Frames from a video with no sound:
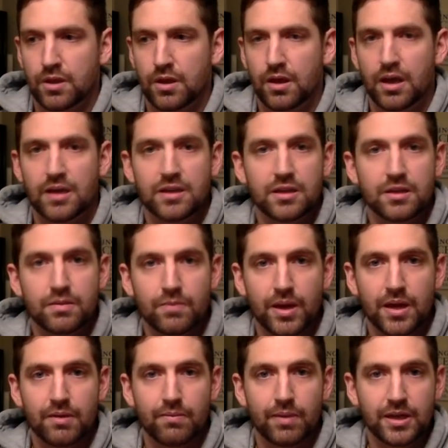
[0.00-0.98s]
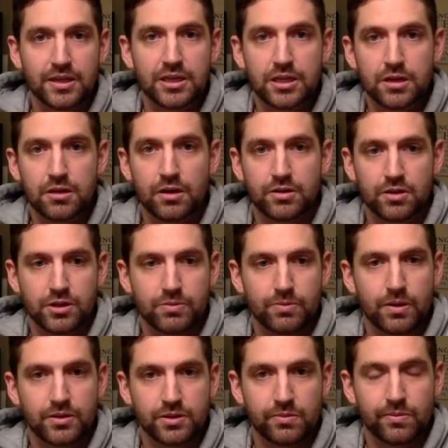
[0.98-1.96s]
I did my gear. I talked
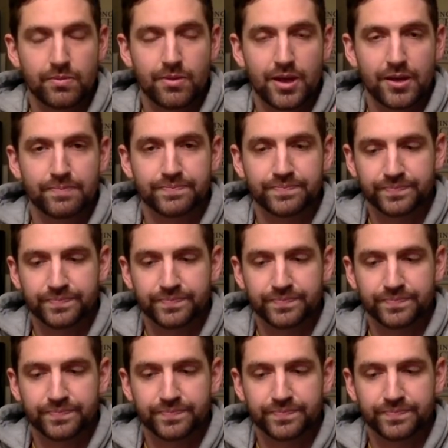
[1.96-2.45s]
about some of